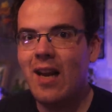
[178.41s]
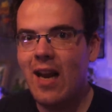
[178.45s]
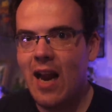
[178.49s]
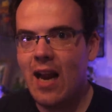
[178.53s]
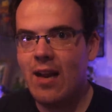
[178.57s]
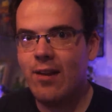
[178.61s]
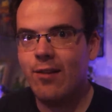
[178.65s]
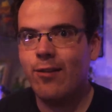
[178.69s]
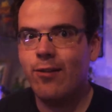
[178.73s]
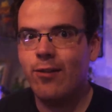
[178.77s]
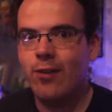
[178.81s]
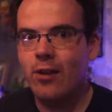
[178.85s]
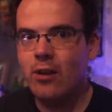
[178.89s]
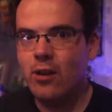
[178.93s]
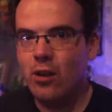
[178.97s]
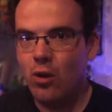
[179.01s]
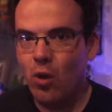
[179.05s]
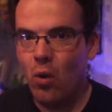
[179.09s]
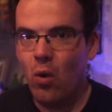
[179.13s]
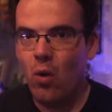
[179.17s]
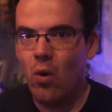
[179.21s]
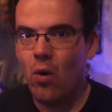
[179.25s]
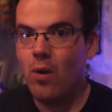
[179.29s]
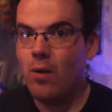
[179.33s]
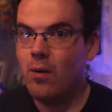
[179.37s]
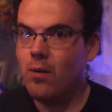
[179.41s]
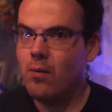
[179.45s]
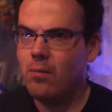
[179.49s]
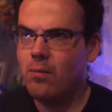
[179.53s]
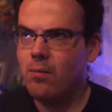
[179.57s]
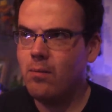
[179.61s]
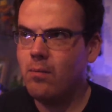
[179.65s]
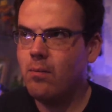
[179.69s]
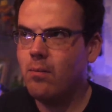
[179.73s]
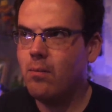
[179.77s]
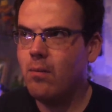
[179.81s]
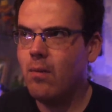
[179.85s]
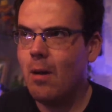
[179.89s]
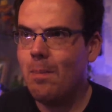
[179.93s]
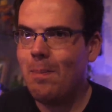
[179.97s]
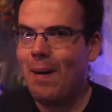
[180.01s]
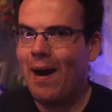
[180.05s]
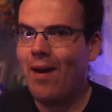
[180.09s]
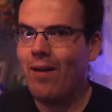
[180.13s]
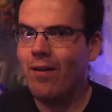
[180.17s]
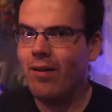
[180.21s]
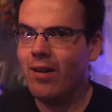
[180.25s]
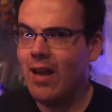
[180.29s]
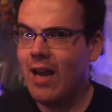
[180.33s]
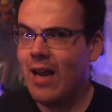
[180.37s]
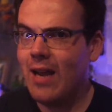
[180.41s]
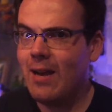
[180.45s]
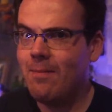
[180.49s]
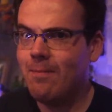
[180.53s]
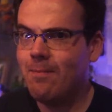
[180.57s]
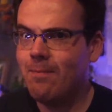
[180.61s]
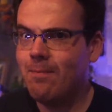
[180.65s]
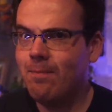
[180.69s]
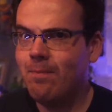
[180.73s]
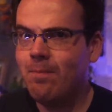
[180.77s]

It's the law, apparently.